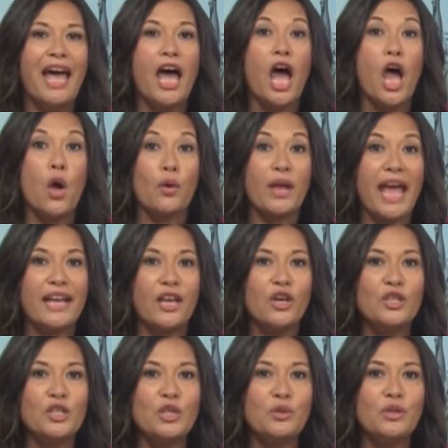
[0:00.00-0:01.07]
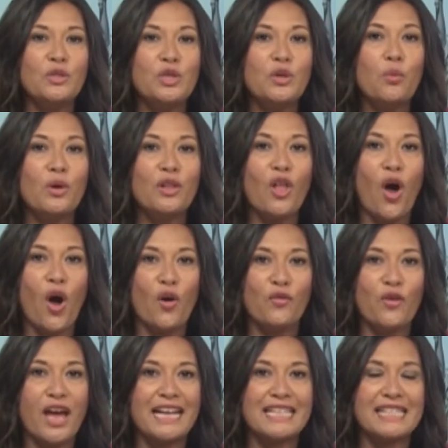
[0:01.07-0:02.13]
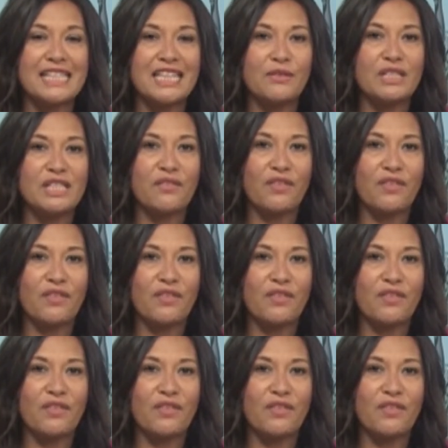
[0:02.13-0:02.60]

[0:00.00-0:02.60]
OK, Hurtigruten will offer a series of